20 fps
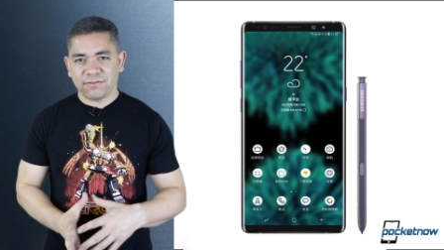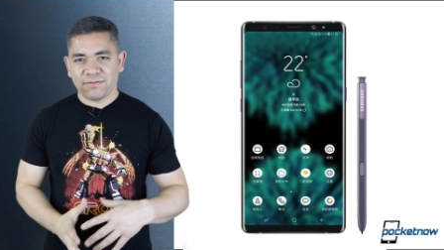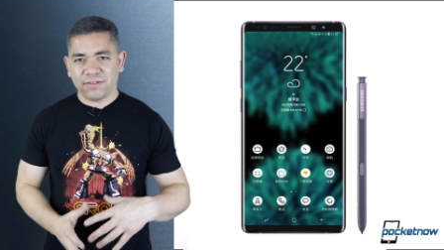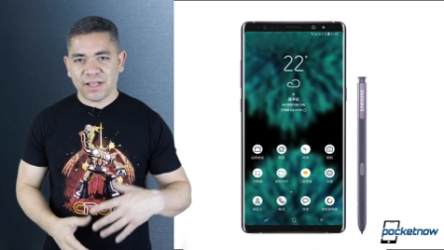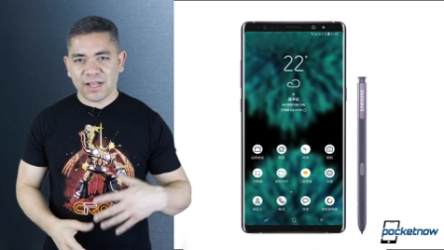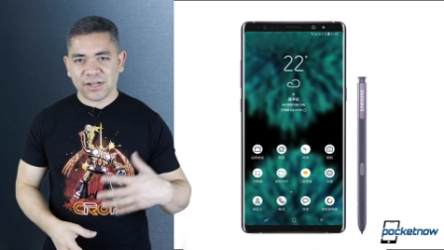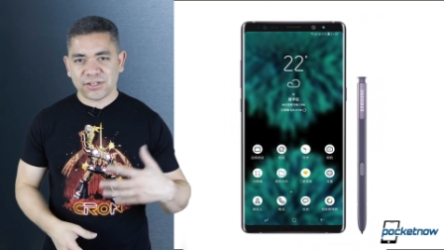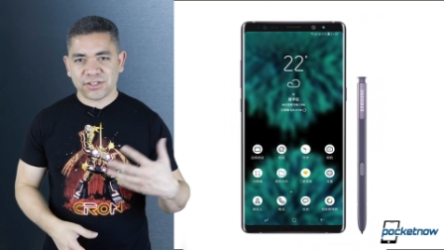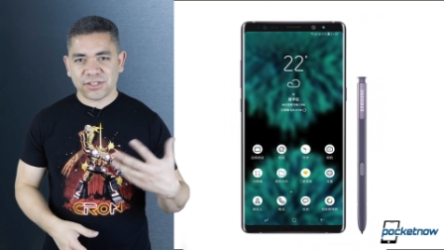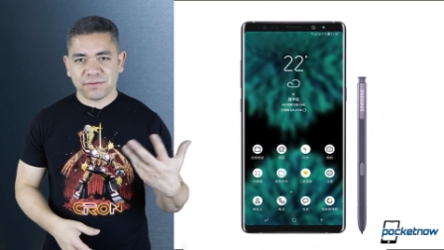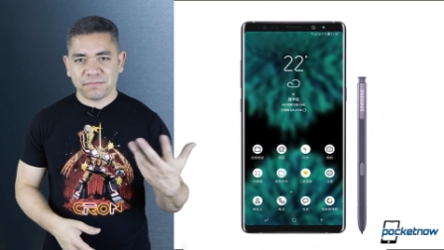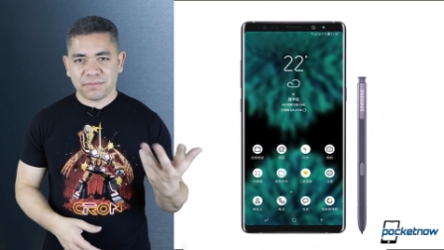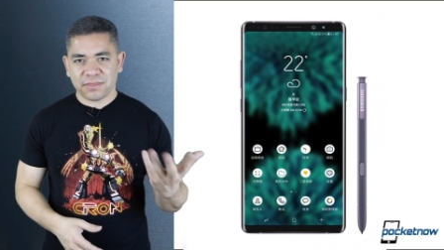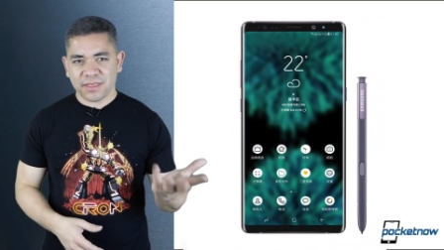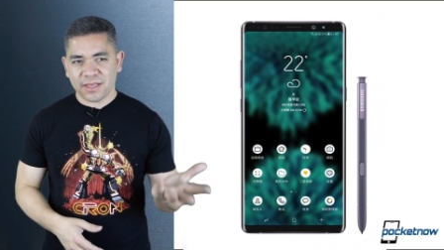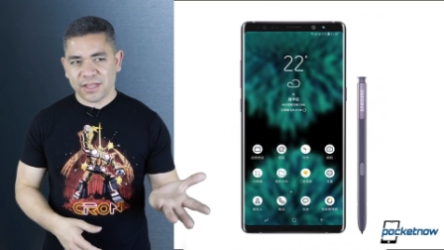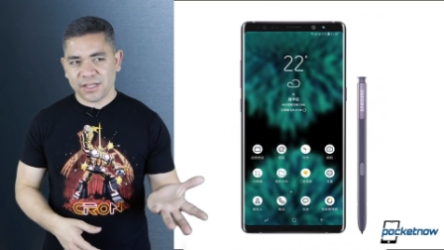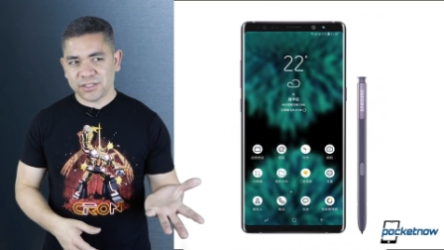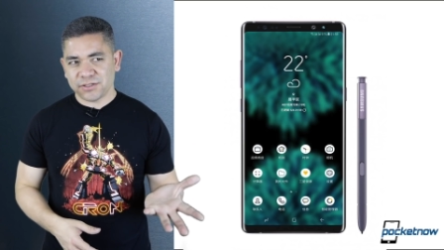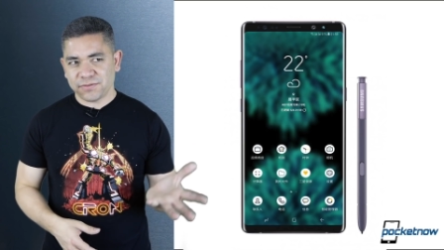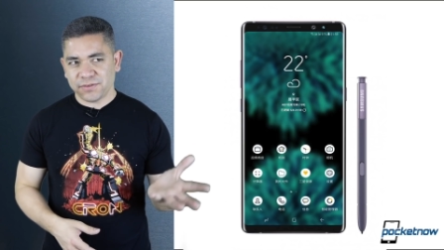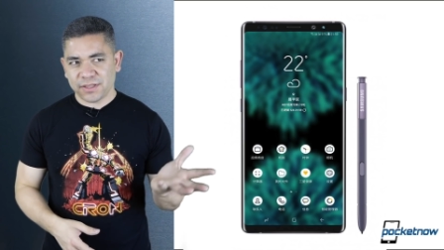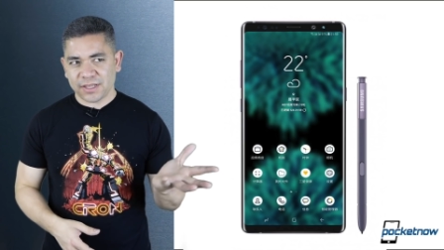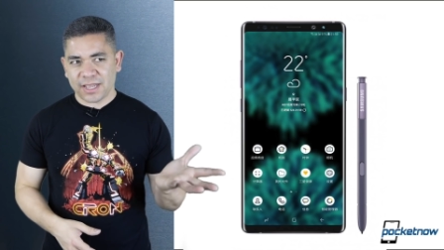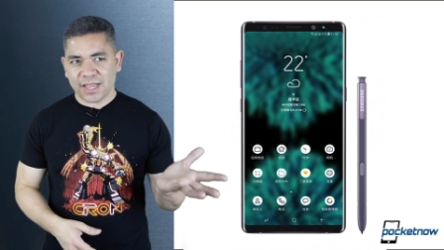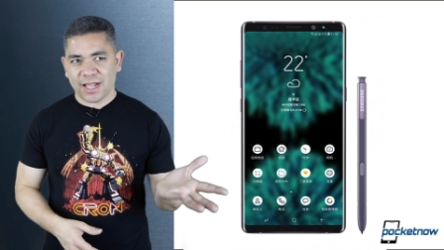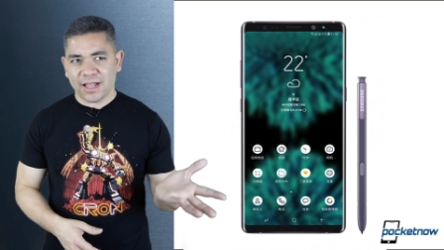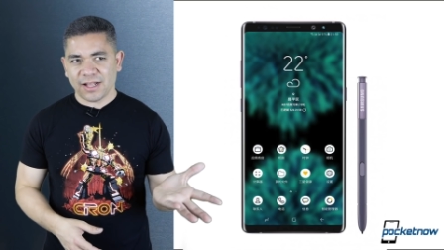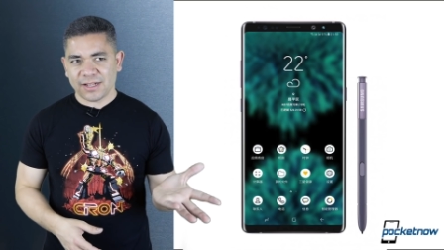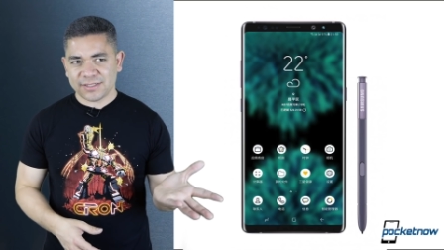flagship things for the
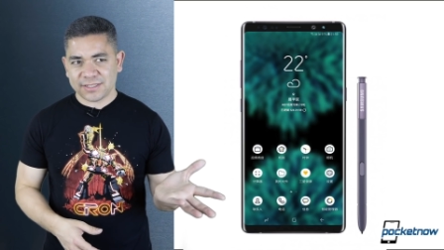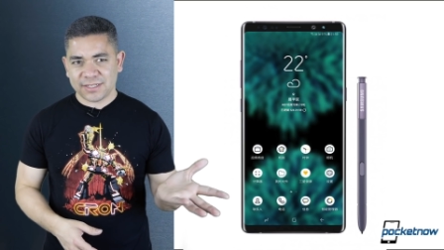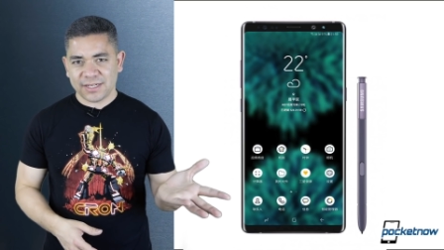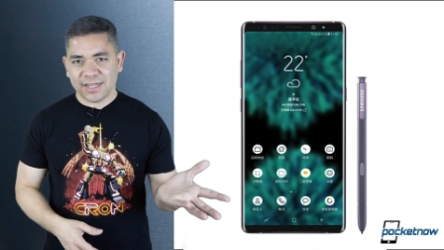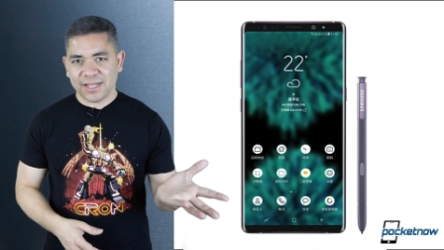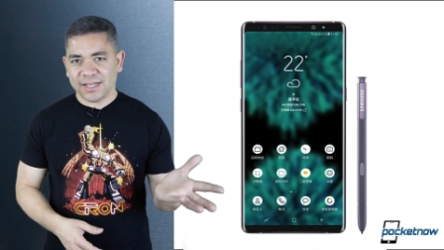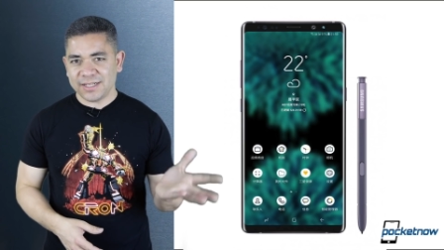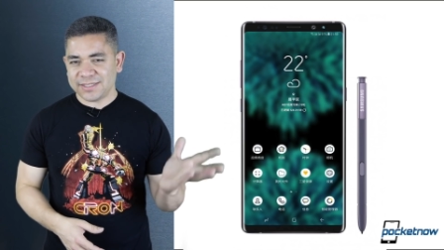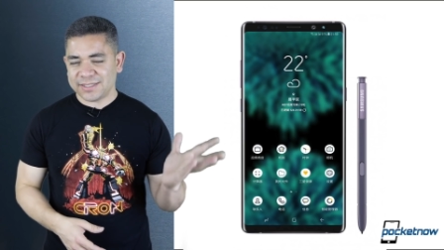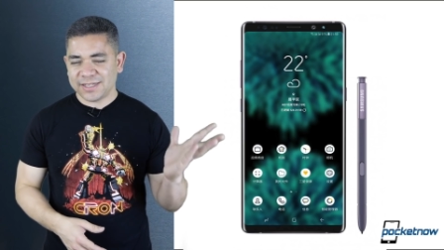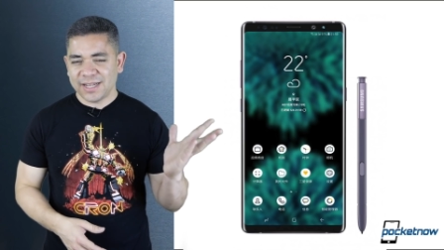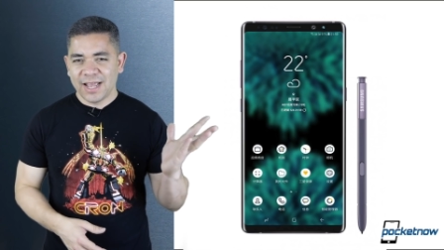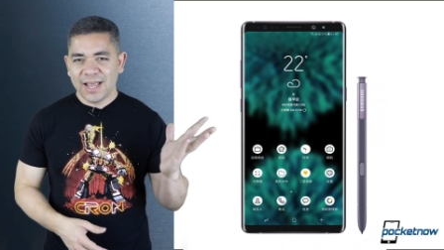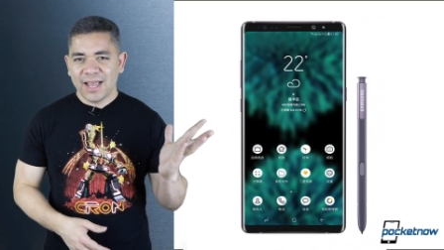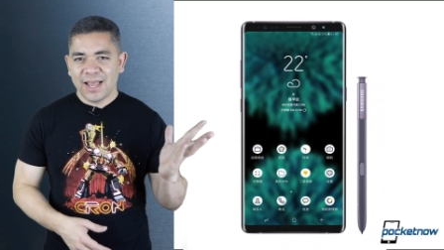Galaxy S,